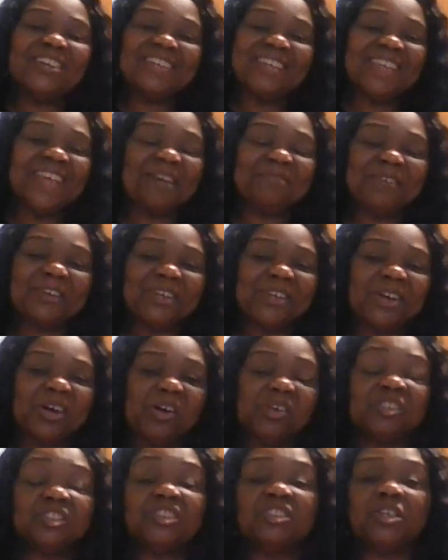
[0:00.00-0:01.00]
you never
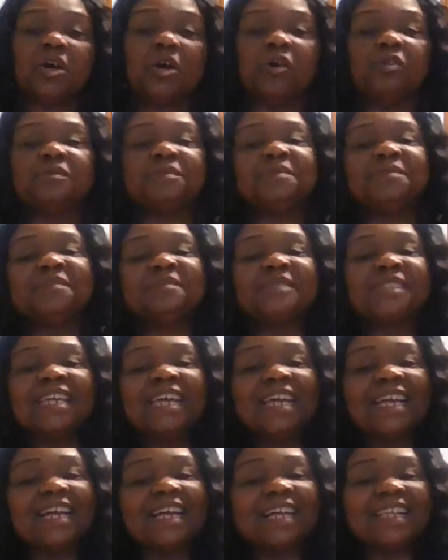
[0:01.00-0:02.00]
know. So,
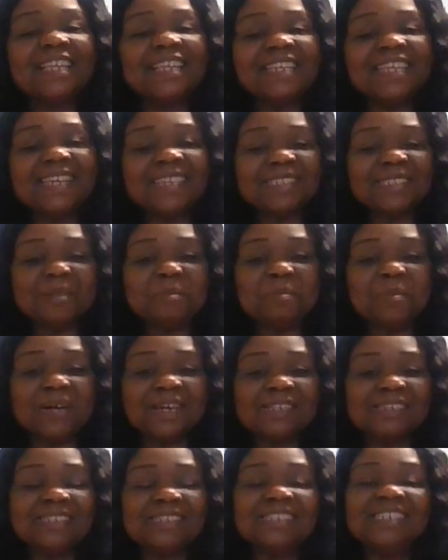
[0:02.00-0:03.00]
click the
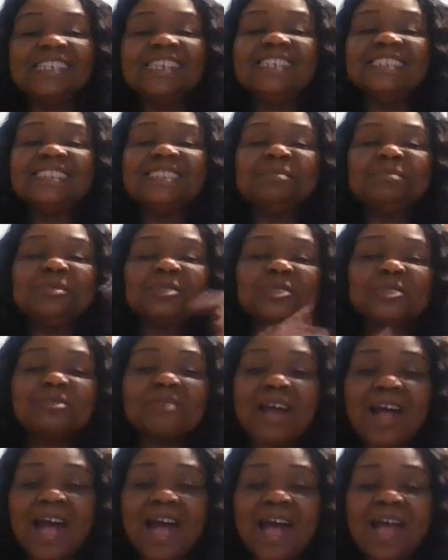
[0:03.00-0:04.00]
button,
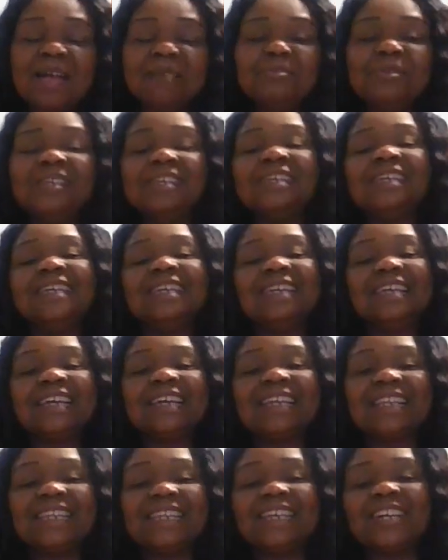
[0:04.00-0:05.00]
subscribe,
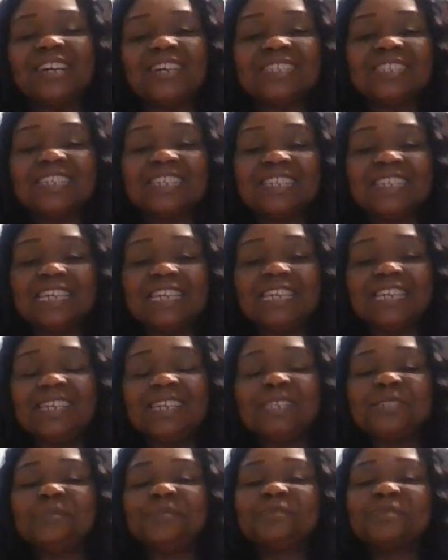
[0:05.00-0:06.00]
click on the link,
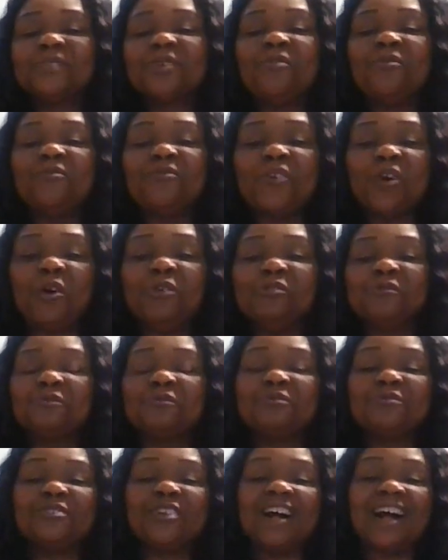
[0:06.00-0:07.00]
vote
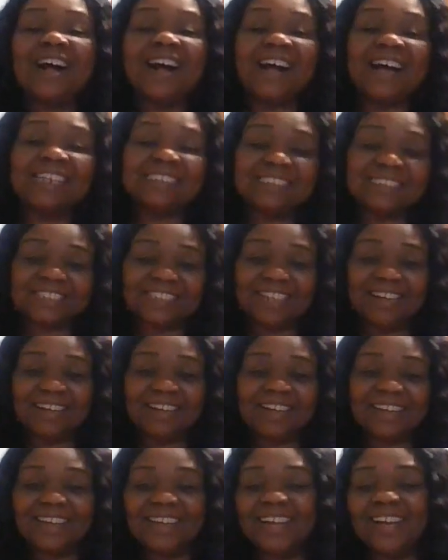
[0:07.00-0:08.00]
for
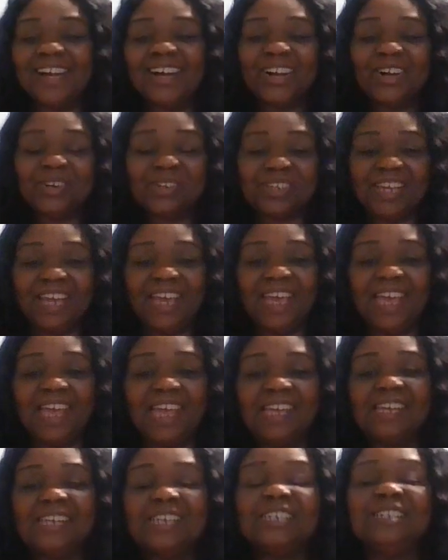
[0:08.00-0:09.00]
ISA,
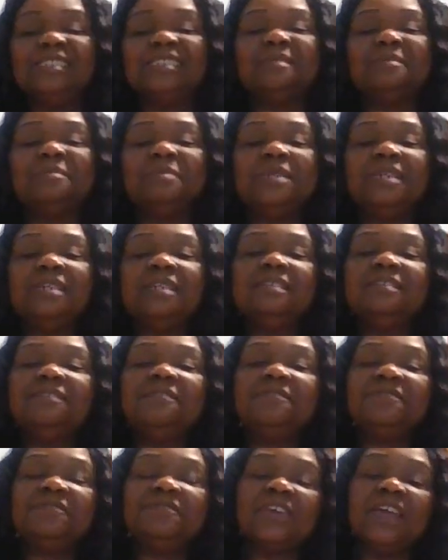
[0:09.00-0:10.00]
okay? To be
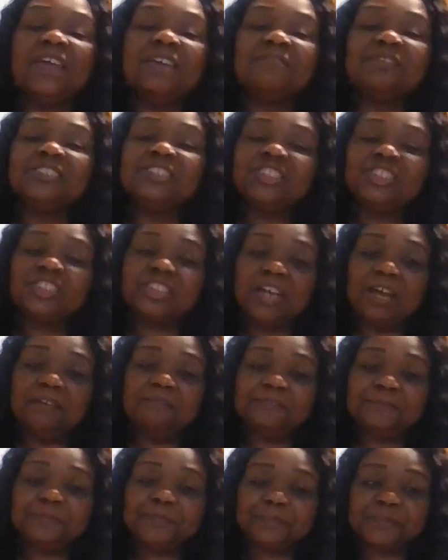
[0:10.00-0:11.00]
favorite
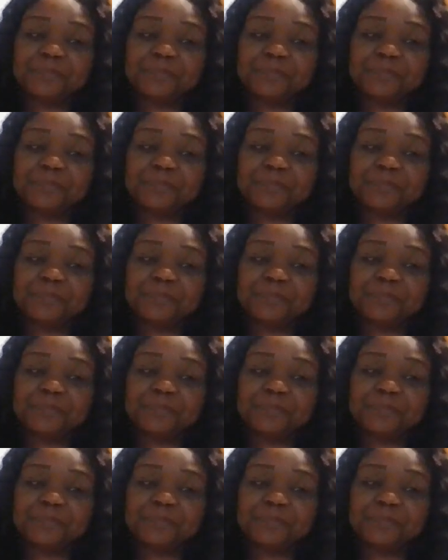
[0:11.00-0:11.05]
chef